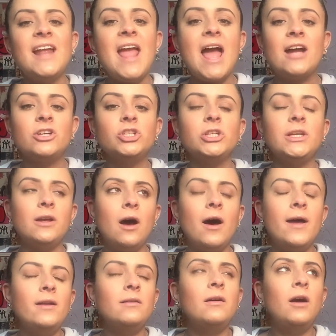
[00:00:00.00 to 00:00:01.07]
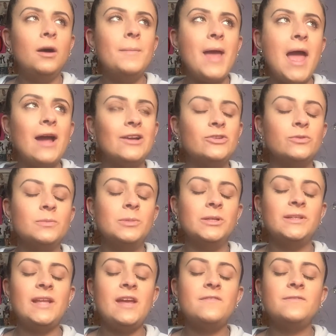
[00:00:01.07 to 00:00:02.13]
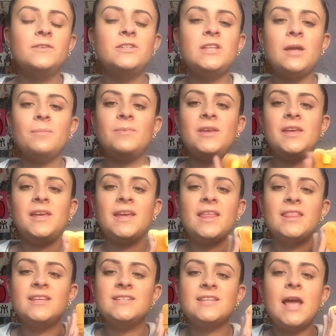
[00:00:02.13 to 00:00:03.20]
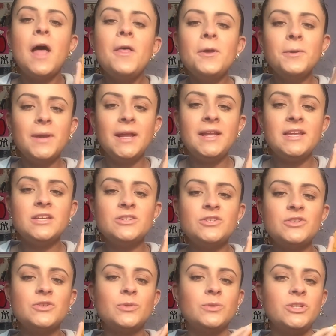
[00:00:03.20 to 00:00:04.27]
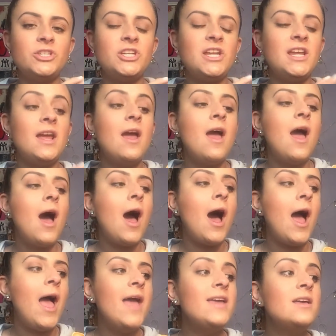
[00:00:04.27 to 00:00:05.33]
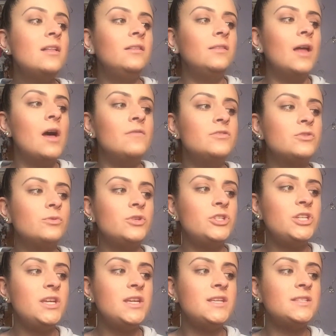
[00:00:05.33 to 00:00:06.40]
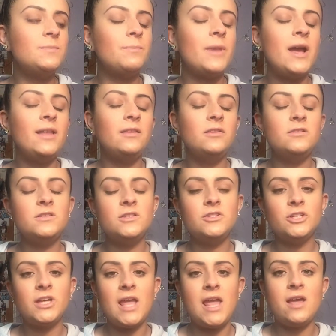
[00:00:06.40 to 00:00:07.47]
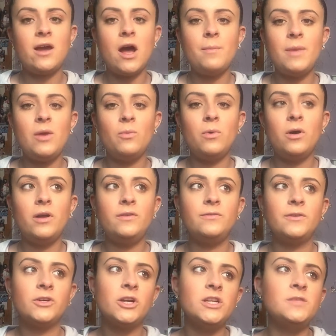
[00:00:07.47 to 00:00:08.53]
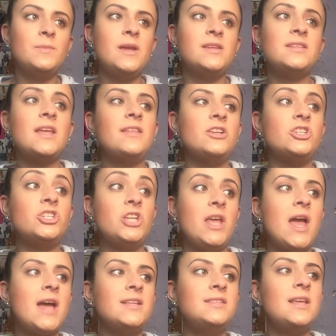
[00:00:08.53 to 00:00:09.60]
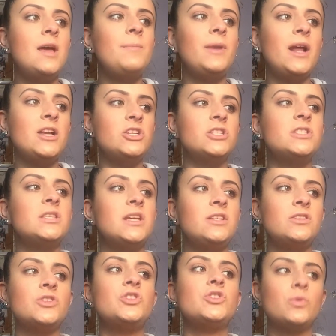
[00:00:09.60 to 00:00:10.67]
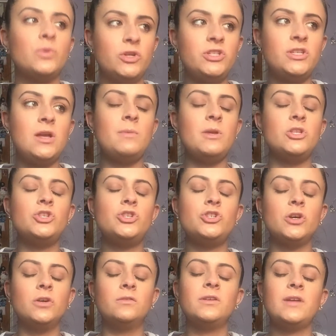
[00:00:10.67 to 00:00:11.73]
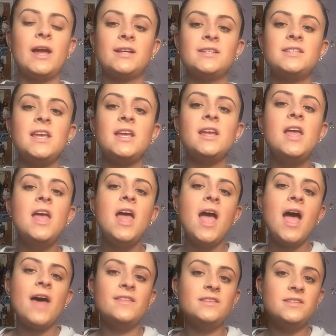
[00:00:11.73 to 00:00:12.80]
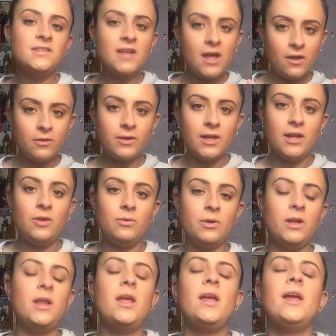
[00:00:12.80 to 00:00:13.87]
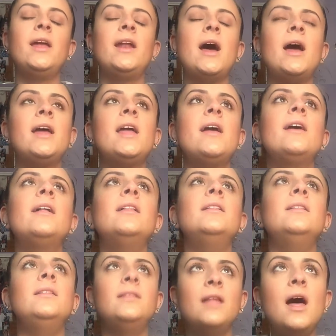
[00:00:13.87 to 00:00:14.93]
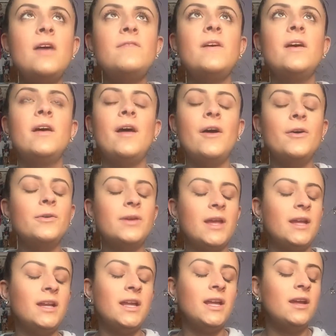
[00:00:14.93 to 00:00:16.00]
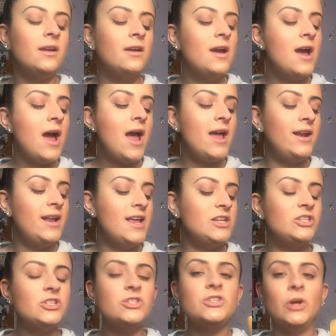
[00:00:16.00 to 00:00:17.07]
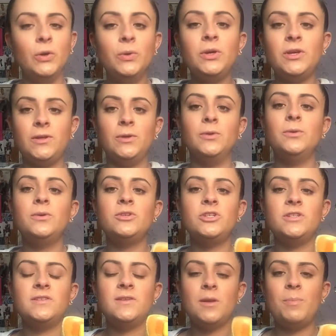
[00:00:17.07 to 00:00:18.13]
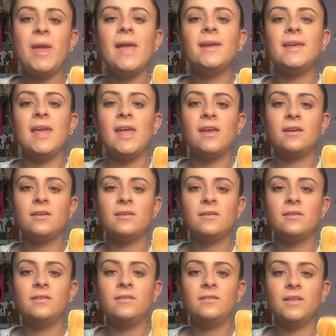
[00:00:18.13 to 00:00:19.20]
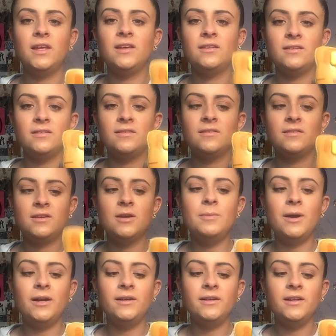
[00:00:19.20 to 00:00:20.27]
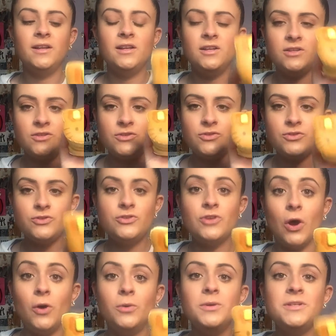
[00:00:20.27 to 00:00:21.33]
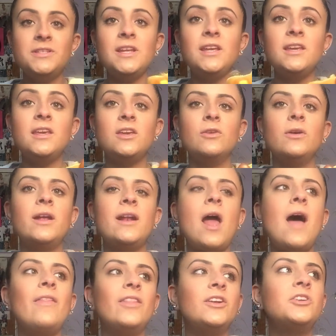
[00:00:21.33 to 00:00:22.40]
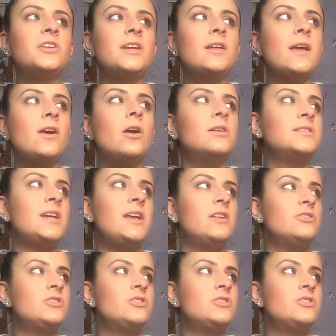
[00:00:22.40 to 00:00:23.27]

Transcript: that I actually got on my actual birthday. First being this Hello Kitty squishy. I love squishies. My little sister Kate got me one for Christmas, and then she has them, and I just like to squish them. It's so relaxing. And this is a Hello Kitty one, and I love Hello Kitty, and it's just so cute. She's a pancake. Like, come on. It is so stinking cute. And literally, like, all day